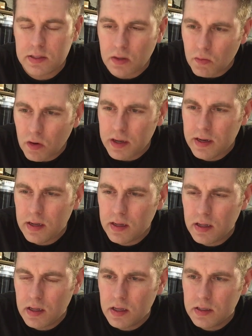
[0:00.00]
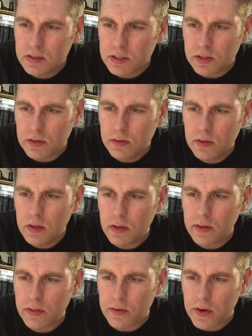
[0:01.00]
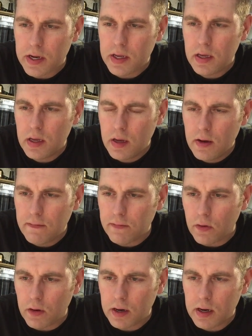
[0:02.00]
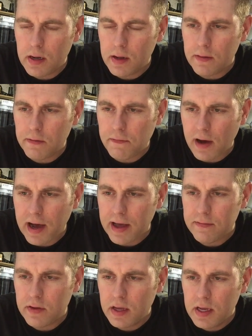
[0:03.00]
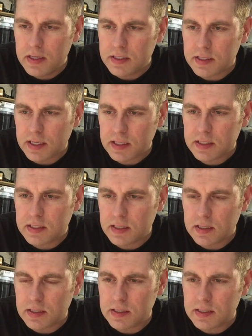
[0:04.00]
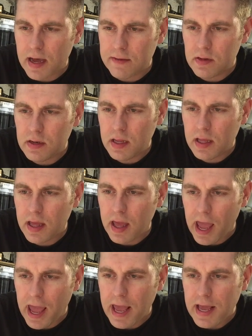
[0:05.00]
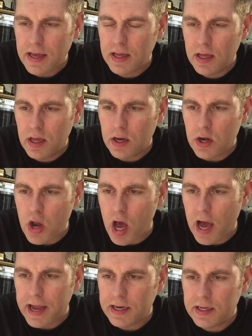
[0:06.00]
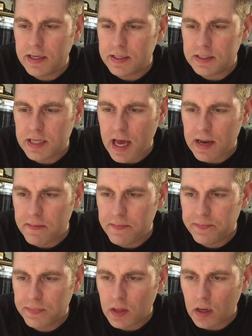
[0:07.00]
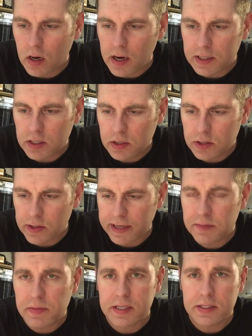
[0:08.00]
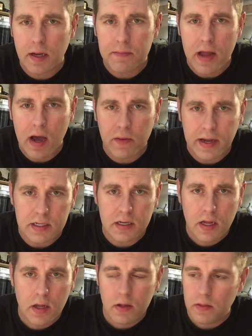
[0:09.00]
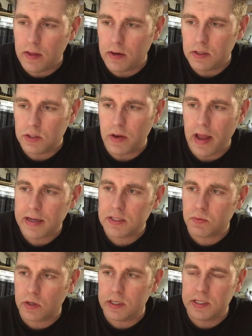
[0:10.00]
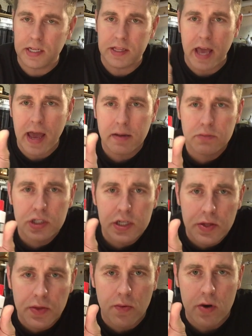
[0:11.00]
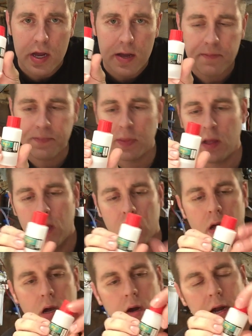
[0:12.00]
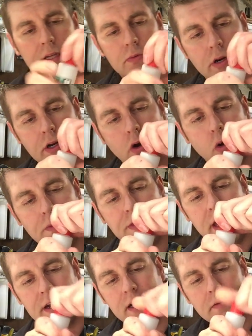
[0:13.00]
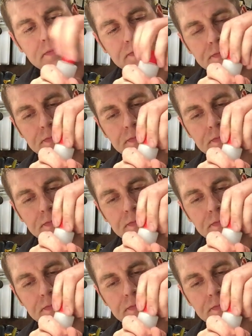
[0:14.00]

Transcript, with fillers: So one, two, three, four, five, six, seven, eight, nine, ten. All right, so that's mixed up now. We got there. So next, we're gonna take the MG3. All right, we're gonna open that up.